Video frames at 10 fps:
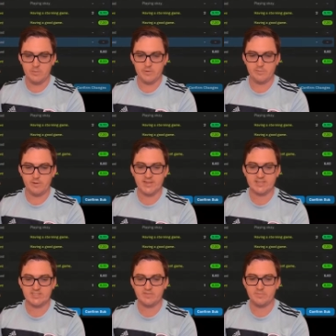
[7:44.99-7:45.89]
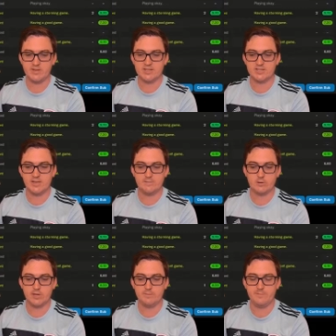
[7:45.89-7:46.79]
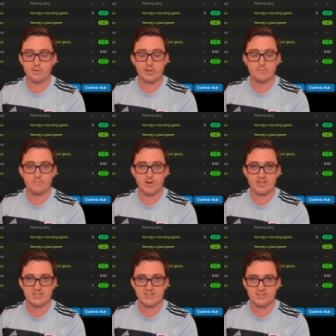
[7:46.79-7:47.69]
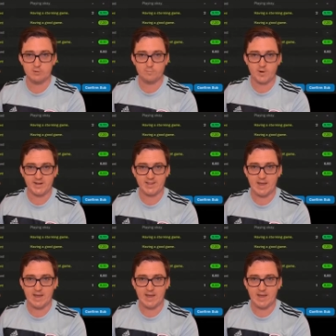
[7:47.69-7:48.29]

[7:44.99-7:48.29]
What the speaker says: But with only 7 minutes left, looking very good for us, still 3-0